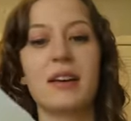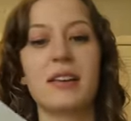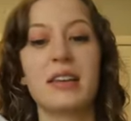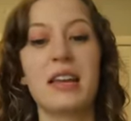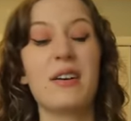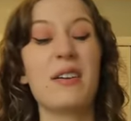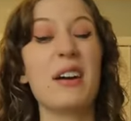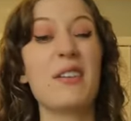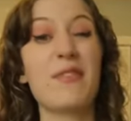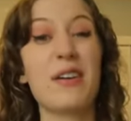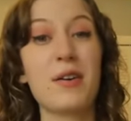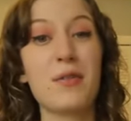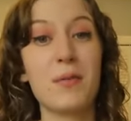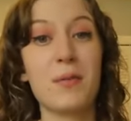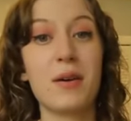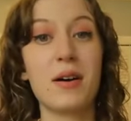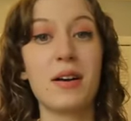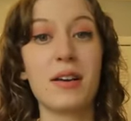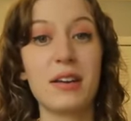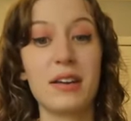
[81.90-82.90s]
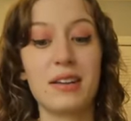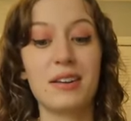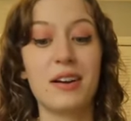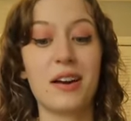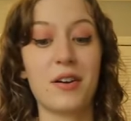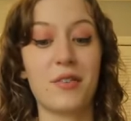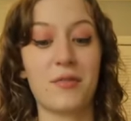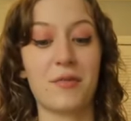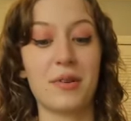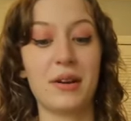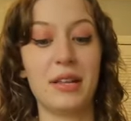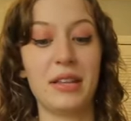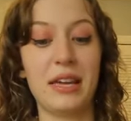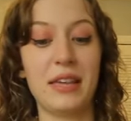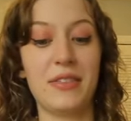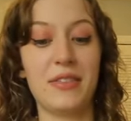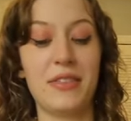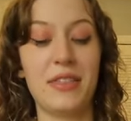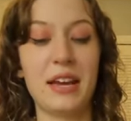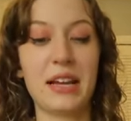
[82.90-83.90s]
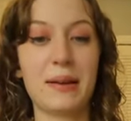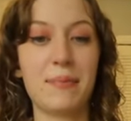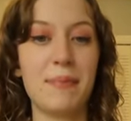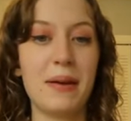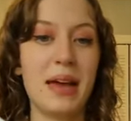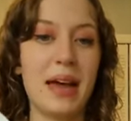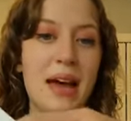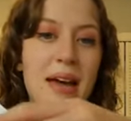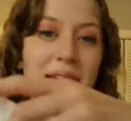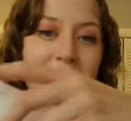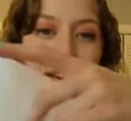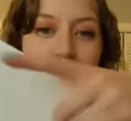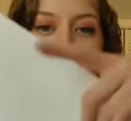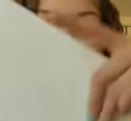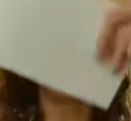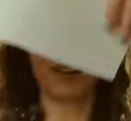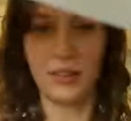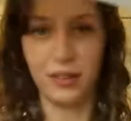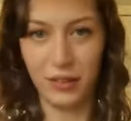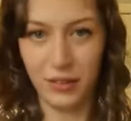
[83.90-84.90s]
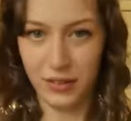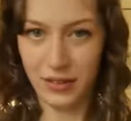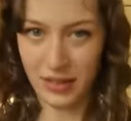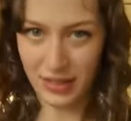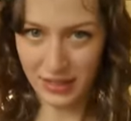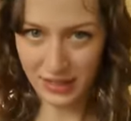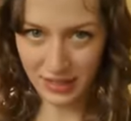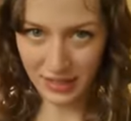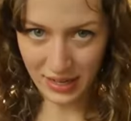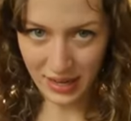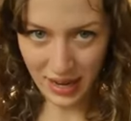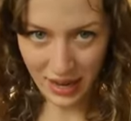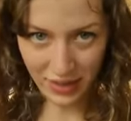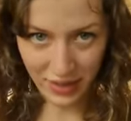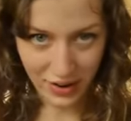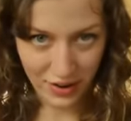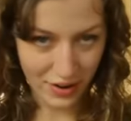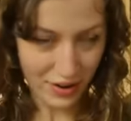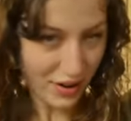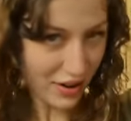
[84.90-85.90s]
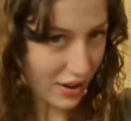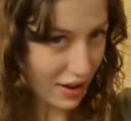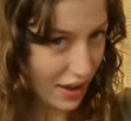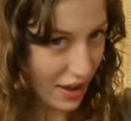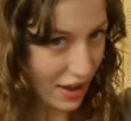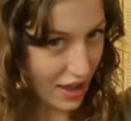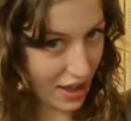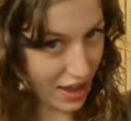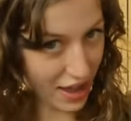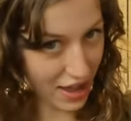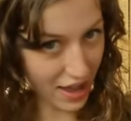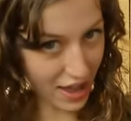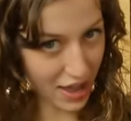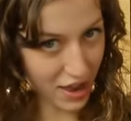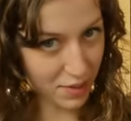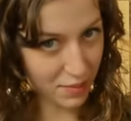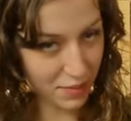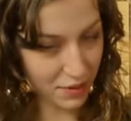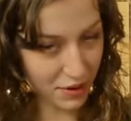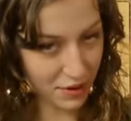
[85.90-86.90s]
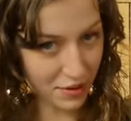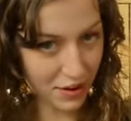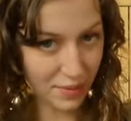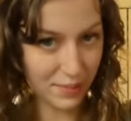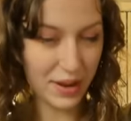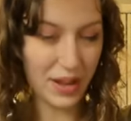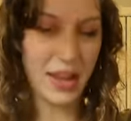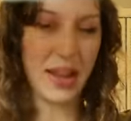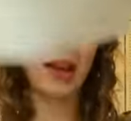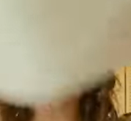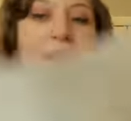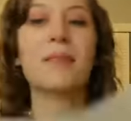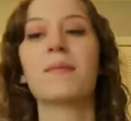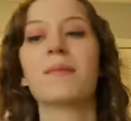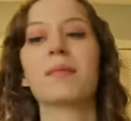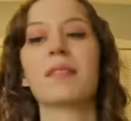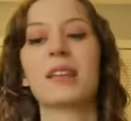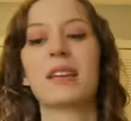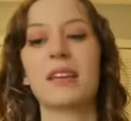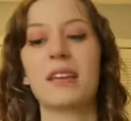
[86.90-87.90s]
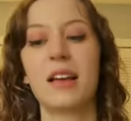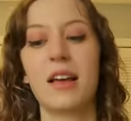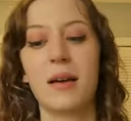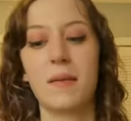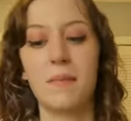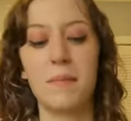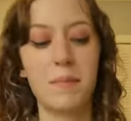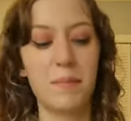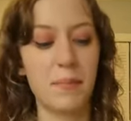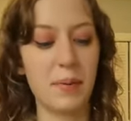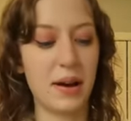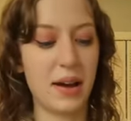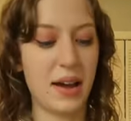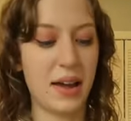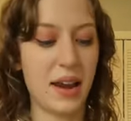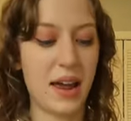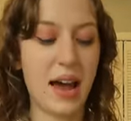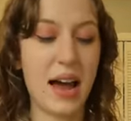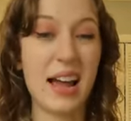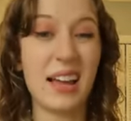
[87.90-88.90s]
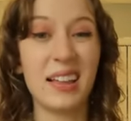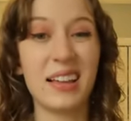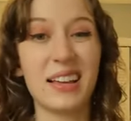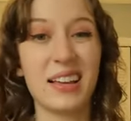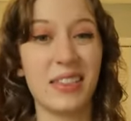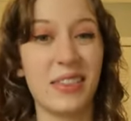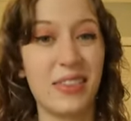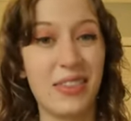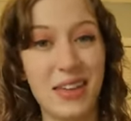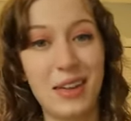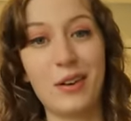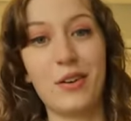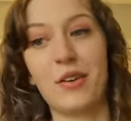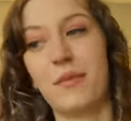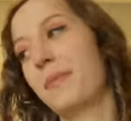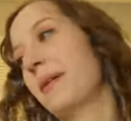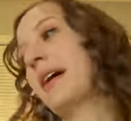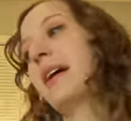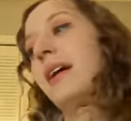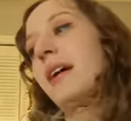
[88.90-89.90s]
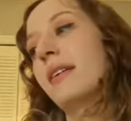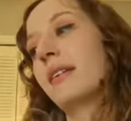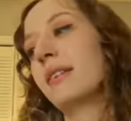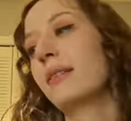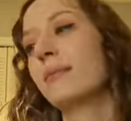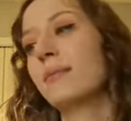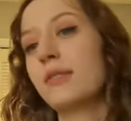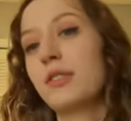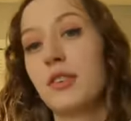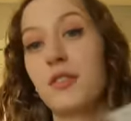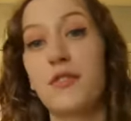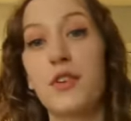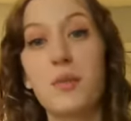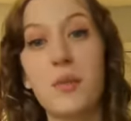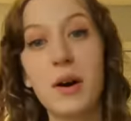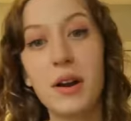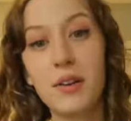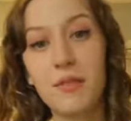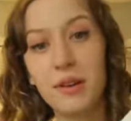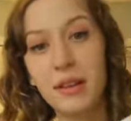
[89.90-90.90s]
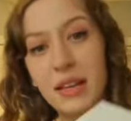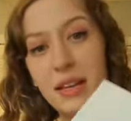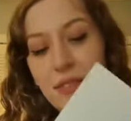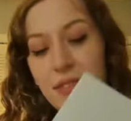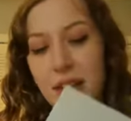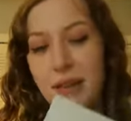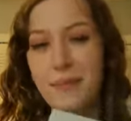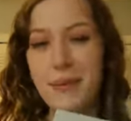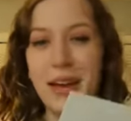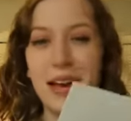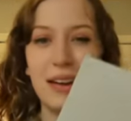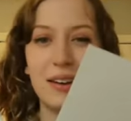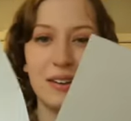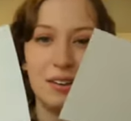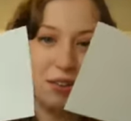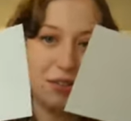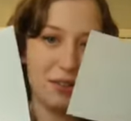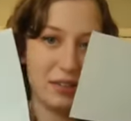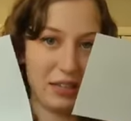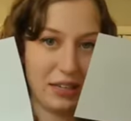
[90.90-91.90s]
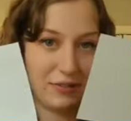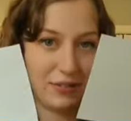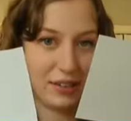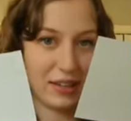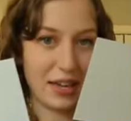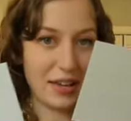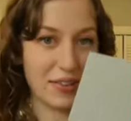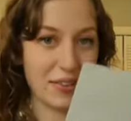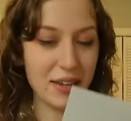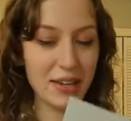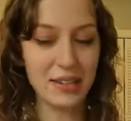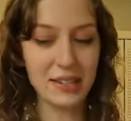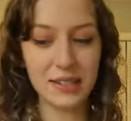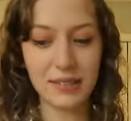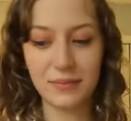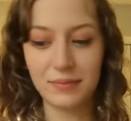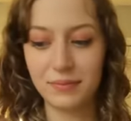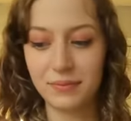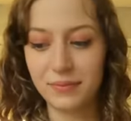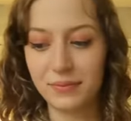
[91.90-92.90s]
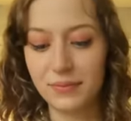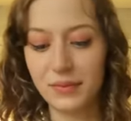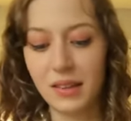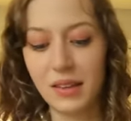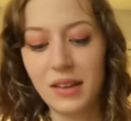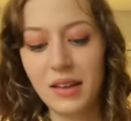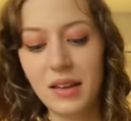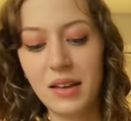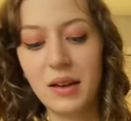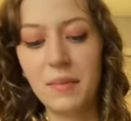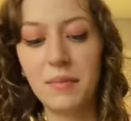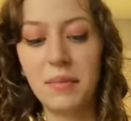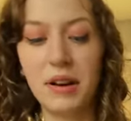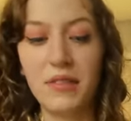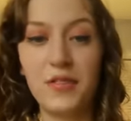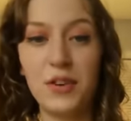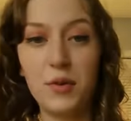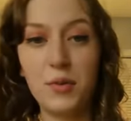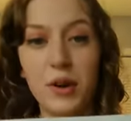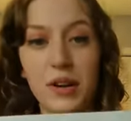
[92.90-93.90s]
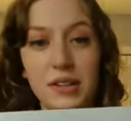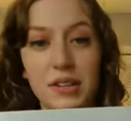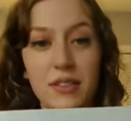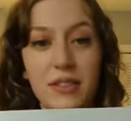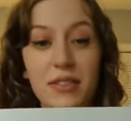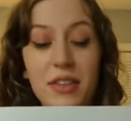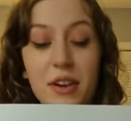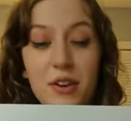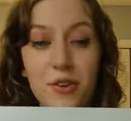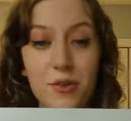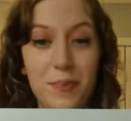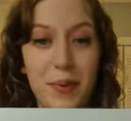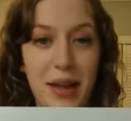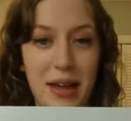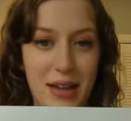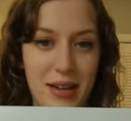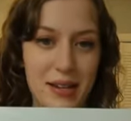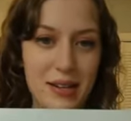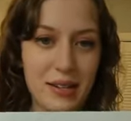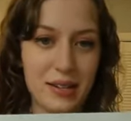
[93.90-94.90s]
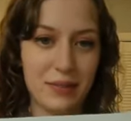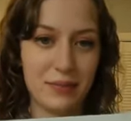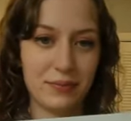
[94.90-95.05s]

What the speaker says: Now if I wanted a really thick band, I could glue these together and put it around my head. But I like a thinner band. So if you want a really thick band, you can leave it like this. But if you want a thinner band,